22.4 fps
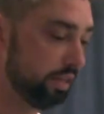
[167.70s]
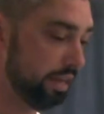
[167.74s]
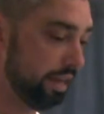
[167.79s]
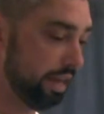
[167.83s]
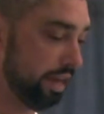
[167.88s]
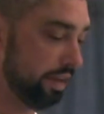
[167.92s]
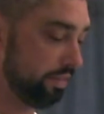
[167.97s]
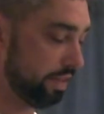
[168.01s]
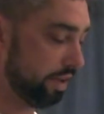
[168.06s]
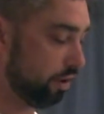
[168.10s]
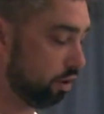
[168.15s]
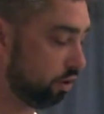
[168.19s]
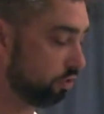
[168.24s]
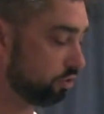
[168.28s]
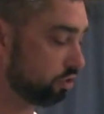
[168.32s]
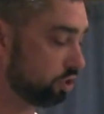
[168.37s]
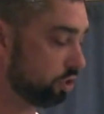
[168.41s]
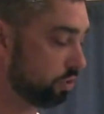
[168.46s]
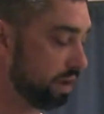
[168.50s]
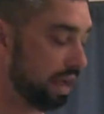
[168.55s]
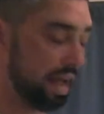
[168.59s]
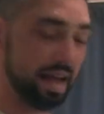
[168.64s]
And they
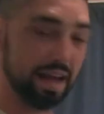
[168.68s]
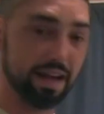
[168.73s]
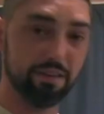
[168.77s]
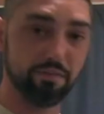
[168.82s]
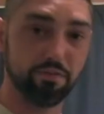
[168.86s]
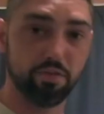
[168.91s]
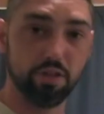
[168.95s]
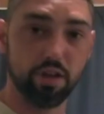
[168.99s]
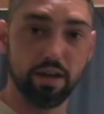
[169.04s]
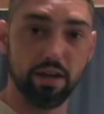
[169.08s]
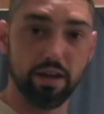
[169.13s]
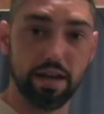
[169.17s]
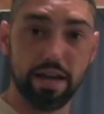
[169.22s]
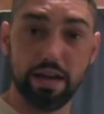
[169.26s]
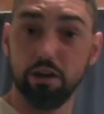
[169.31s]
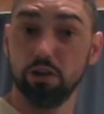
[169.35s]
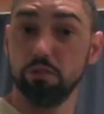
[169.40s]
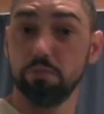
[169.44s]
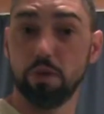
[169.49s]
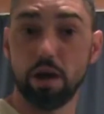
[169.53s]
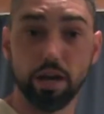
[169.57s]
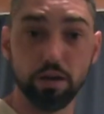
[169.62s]
also have the hair
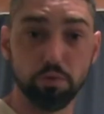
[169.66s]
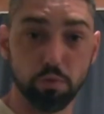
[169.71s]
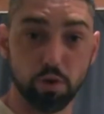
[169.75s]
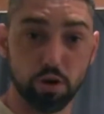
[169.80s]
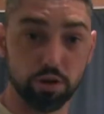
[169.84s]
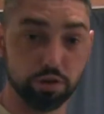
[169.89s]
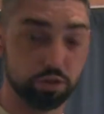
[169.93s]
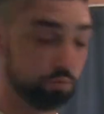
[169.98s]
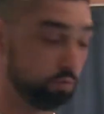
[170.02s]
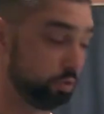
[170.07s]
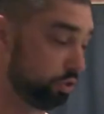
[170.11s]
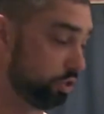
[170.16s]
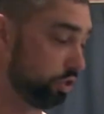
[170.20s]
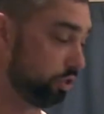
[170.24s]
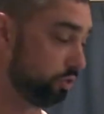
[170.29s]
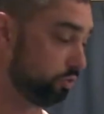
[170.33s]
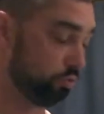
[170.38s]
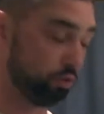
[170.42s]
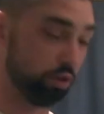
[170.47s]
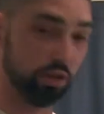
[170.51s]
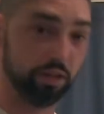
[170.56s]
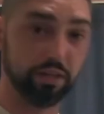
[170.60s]
and body wash, which is
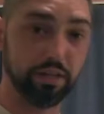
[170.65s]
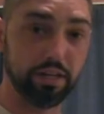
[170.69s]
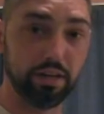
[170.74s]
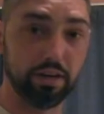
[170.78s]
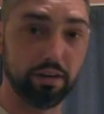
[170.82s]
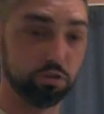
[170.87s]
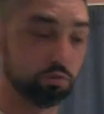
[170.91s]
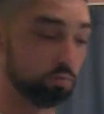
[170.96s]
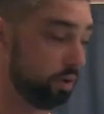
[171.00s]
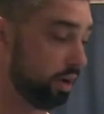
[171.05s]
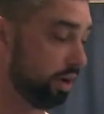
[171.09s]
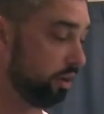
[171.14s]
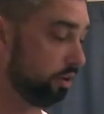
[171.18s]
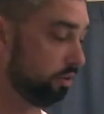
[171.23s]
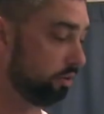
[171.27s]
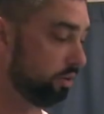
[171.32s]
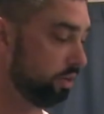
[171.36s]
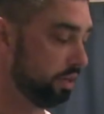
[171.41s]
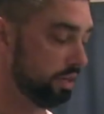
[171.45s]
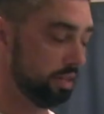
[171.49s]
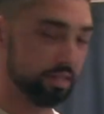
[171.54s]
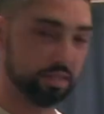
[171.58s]
really neat as well.
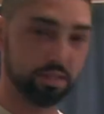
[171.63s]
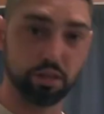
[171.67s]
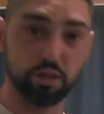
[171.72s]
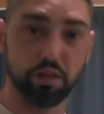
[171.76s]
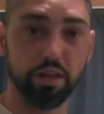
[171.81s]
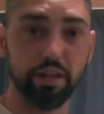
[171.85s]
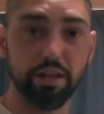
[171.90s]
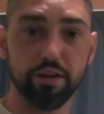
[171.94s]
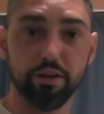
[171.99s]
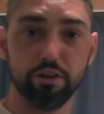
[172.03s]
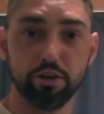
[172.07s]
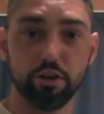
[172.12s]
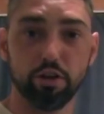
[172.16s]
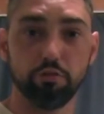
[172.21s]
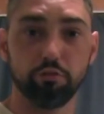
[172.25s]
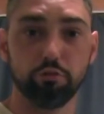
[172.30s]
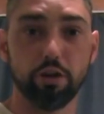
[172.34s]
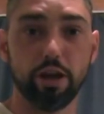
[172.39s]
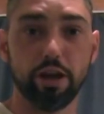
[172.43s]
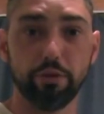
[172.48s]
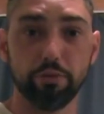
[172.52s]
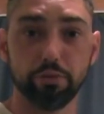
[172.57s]
It's clear, no
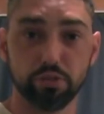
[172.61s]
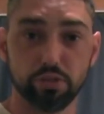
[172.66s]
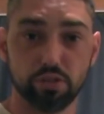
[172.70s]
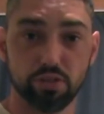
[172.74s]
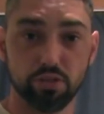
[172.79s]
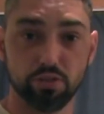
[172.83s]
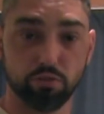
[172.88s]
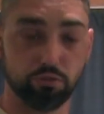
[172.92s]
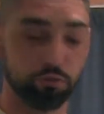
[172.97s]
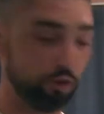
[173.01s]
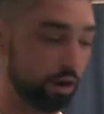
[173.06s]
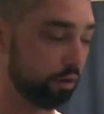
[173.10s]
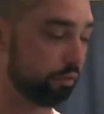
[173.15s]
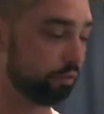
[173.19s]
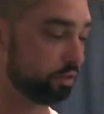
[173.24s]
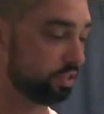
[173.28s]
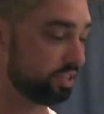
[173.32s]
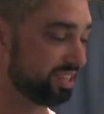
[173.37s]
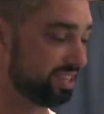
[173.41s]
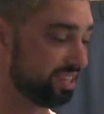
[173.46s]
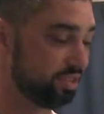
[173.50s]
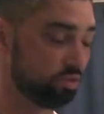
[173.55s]
fragrances,
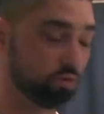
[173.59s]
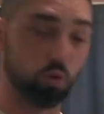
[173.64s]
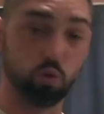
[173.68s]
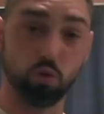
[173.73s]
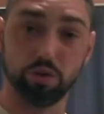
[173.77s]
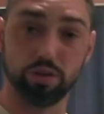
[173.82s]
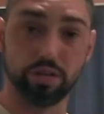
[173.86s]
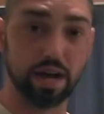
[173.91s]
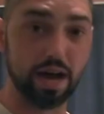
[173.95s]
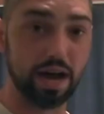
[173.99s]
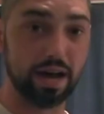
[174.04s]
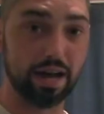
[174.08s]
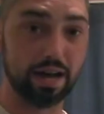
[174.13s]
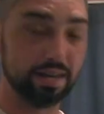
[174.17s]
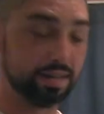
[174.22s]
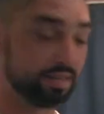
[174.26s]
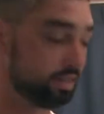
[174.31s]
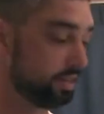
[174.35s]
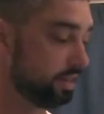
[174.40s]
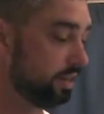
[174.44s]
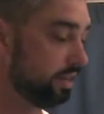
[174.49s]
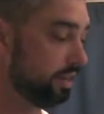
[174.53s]
fragrances or
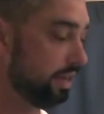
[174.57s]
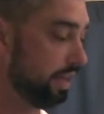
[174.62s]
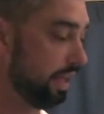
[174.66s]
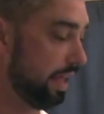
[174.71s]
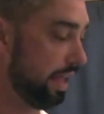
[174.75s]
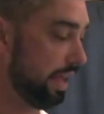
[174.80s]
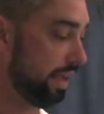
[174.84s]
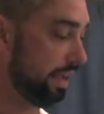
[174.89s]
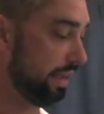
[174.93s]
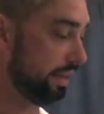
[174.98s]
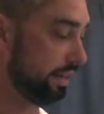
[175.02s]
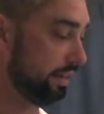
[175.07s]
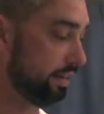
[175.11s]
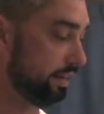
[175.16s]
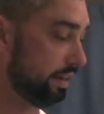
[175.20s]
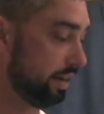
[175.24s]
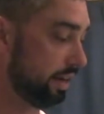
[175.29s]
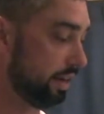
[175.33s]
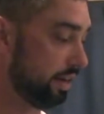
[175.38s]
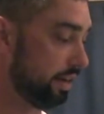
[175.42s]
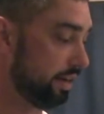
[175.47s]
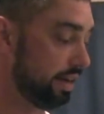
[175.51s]
dyes, and
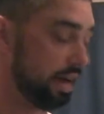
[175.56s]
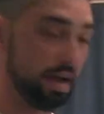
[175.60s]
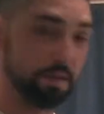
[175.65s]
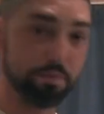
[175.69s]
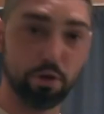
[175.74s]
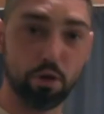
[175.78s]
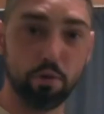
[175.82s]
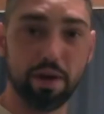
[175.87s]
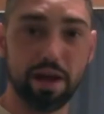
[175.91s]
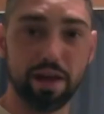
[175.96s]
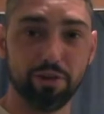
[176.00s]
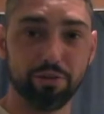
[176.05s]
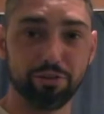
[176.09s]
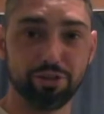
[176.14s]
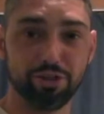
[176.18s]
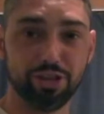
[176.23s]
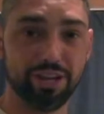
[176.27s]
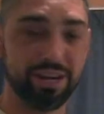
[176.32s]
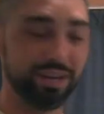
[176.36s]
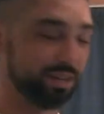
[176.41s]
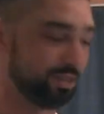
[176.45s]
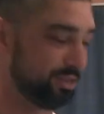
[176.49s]
uh,
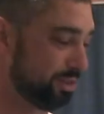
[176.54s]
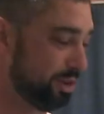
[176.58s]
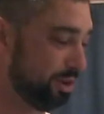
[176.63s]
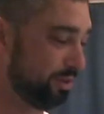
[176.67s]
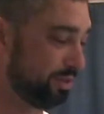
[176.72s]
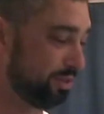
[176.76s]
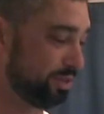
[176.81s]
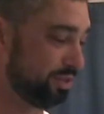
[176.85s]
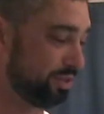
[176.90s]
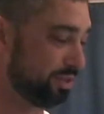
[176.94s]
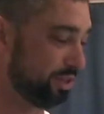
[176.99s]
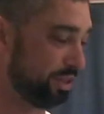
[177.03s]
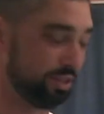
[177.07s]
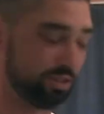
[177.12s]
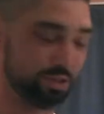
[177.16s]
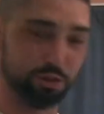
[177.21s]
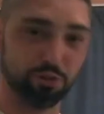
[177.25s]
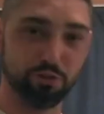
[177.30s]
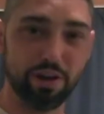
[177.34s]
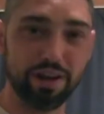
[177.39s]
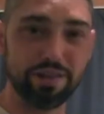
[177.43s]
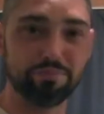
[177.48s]
hypoallergenic. So it's it's a
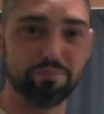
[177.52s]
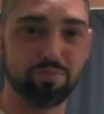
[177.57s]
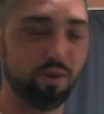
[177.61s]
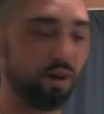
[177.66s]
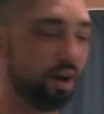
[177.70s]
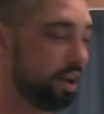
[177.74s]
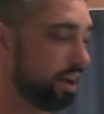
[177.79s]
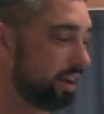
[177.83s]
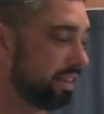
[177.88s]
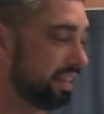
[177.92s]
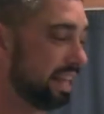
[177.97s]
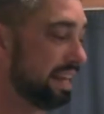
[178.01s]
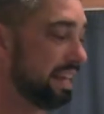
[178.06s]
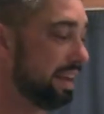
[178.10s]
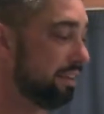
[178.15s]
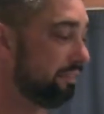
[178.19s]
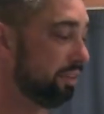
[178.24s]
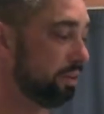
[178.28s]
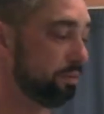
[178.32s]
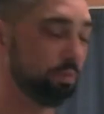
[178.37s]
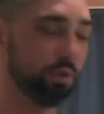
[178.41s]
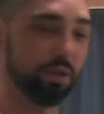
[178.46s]
great product. They
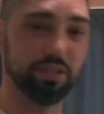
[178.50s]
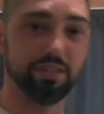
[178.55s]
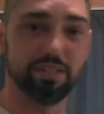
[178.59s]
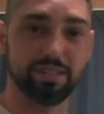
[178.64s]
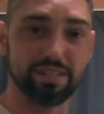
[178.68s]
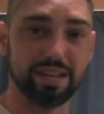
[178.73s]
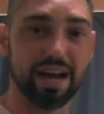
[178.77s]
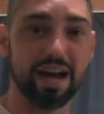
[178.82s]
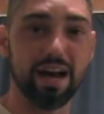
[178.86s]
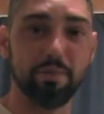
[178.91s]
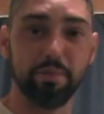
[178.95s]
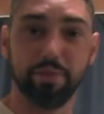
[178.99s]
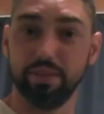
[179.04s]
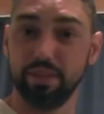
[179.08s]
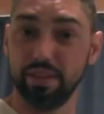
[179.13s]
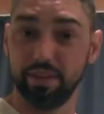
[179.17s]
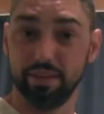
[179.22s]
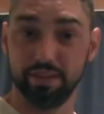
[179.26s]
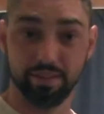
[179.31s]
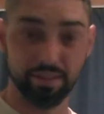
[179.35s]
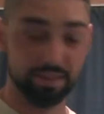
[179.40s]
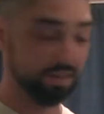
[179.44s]
definitely put the time and
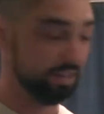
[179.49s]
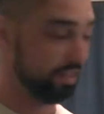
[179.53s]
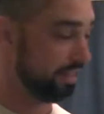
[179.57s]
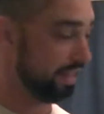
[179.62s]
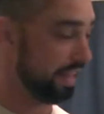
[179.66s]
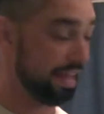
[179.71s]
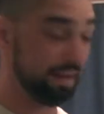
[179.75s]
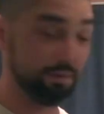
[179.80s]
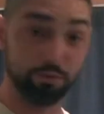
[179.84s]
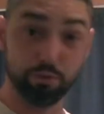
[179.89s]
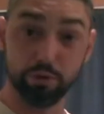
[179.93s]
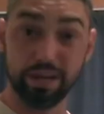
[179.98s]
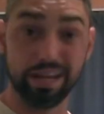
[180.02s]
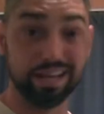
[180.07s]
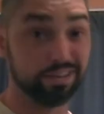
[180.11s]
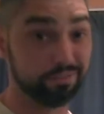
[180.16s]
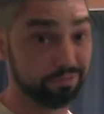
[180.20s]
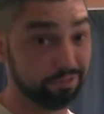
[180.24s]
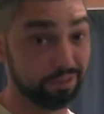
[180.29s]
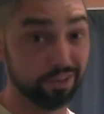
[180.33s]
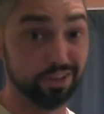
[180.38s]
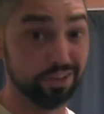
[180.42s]
the, the effort
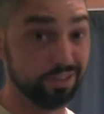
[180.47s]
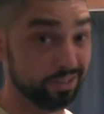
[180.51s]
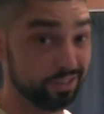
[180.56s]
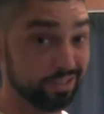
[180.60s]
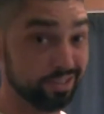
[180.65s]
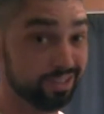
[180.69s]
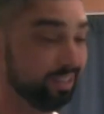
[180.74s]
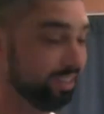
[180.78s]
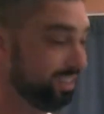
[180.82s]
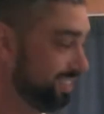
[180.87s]
and funds